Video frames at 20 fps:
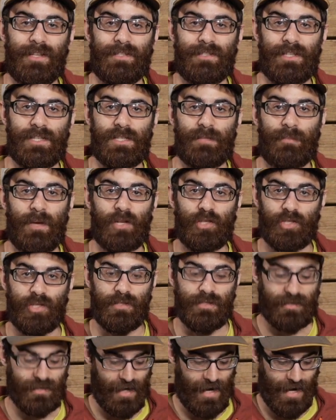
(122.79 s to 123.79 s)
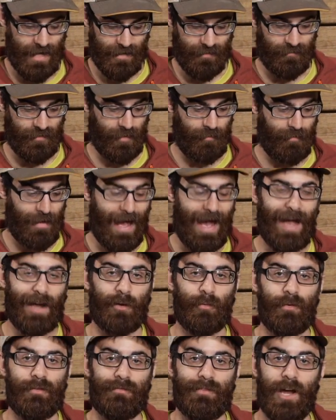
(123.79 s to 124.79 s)
the suspension side of the
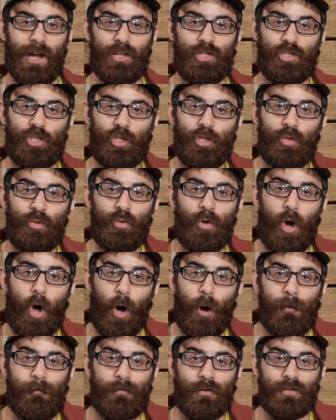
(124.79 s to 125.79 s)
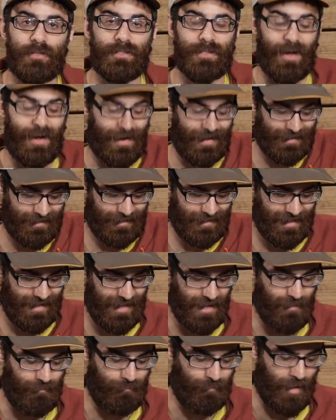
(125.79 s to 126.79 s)
pack. We've got two oversized
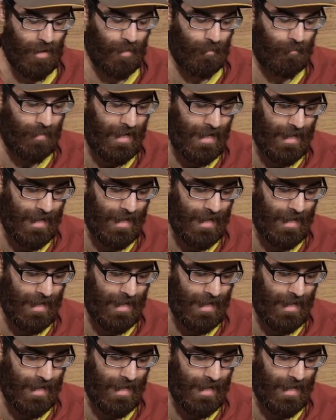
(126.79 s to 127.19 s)
hip belt